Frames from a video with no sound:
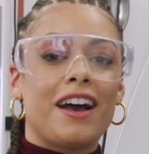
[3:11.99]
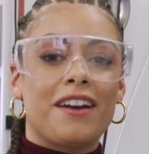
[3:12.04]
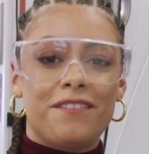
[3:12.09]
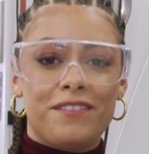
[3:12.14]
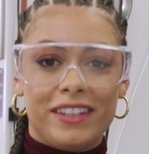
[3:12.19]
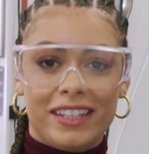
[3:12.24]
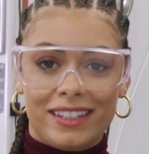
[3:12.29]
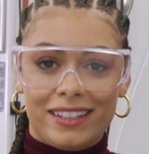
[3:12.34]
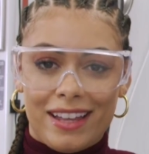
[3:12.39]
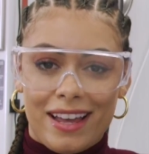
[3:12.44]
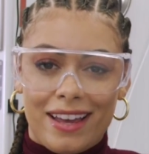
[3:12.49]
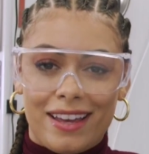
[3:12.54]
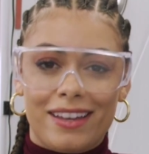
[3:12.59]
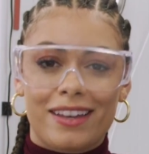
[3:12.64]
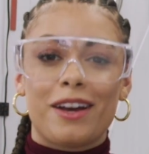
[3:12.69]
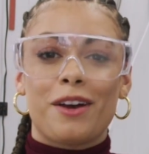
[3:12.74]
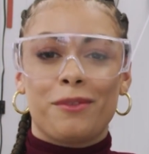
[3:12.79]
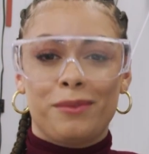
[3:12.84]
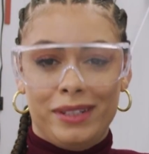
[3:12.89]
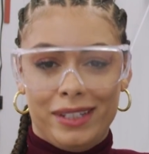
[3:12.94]
I feel like
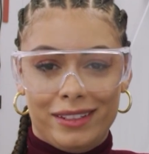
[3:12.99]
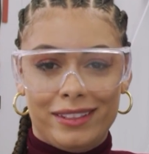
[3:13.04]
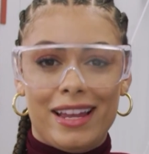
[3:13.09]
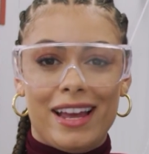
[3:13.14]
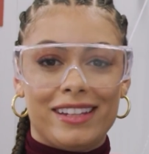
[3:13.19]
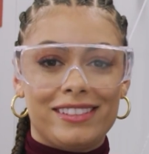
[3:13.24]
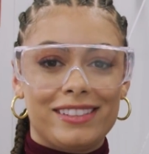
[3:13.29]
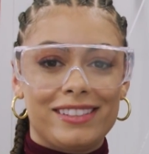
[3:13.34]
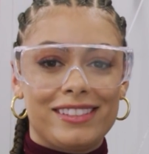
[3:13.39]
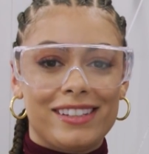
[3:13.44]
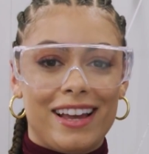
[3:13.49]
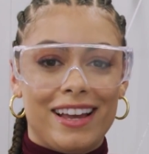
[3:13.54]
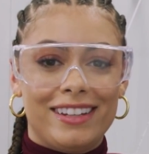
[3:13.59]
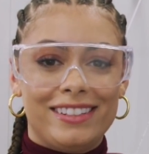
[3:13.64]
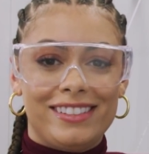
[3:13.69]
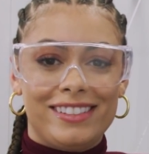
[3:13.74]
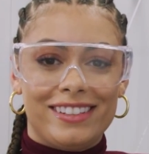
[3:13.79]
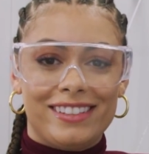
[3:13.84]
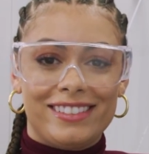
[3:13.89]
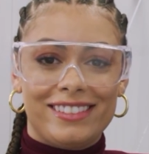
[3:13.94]
a real NASA
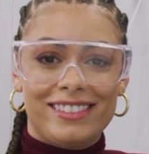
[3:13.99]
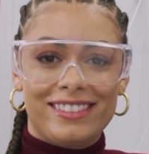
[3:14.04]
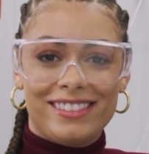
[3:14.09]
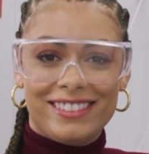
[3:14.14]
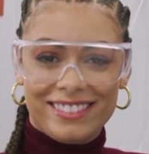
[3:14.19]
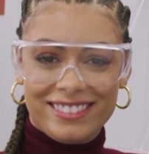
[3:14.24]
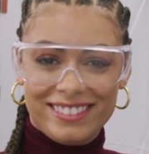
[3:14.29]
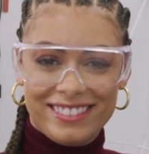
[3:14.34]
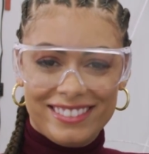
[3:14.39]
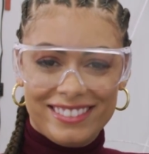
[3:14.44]
scientist.